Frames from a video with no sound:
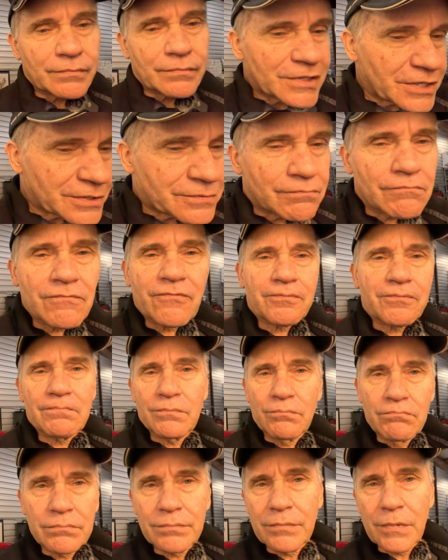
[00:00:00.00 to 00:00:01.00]
Just
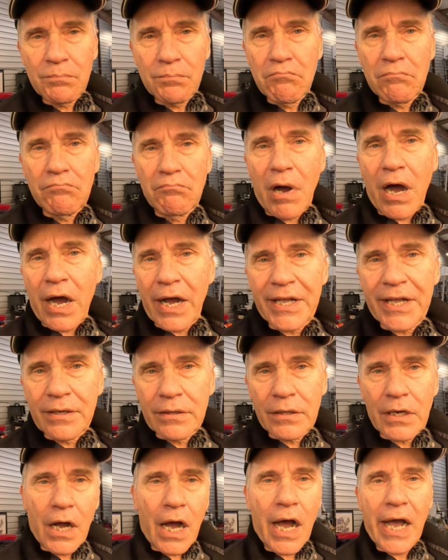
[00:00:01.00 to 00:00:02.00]

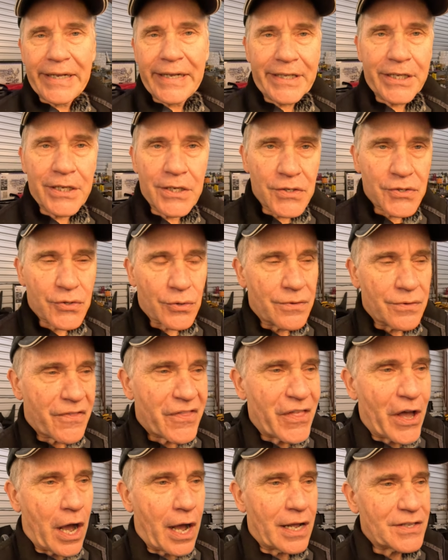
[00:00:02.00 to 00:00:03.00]
my ideas and
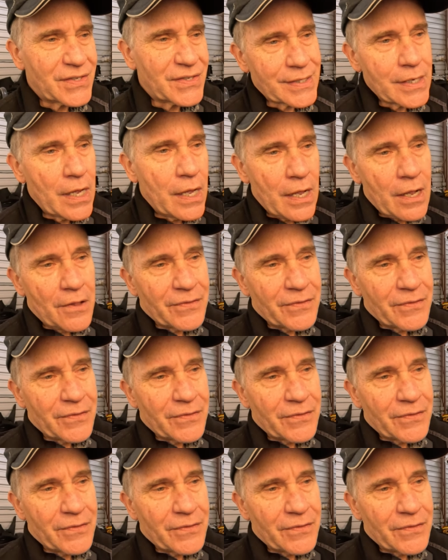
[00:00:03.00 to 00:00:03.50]
thoughts.